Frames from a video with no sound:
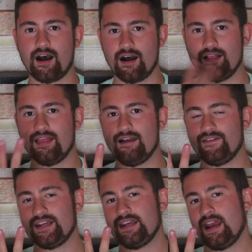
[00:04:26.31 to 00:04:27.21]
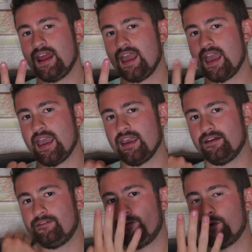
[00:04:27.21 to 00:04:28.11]
11
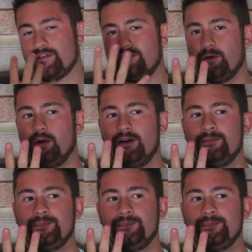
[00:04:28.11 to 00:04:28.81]
and 44.